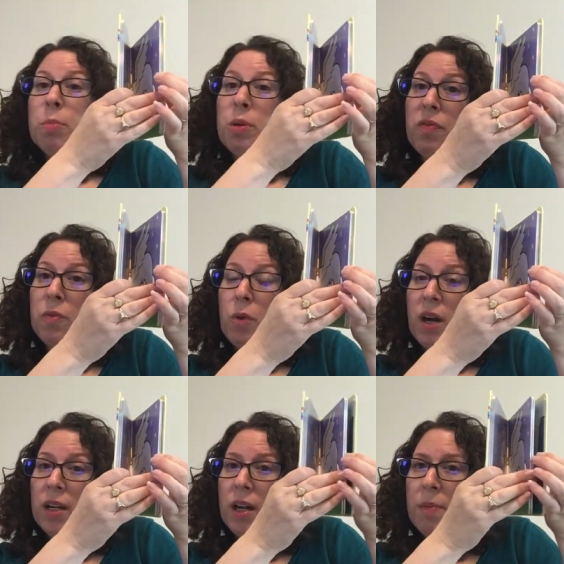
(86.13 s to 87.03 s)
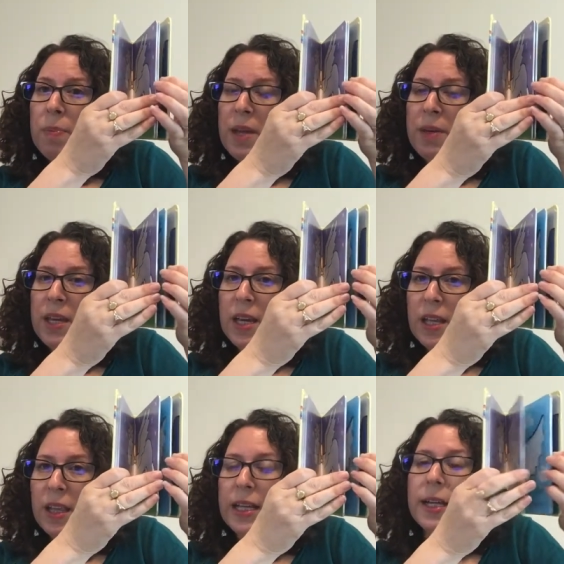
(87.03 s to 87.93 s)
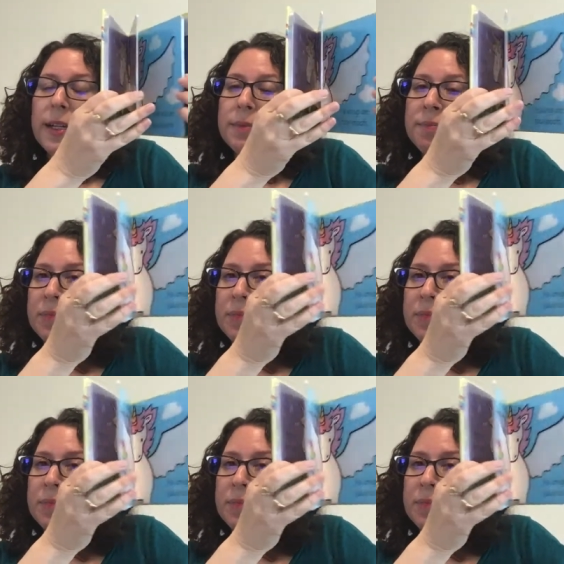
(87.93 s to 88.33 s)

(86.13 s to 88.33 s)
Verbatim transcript: But if you want a baby, like a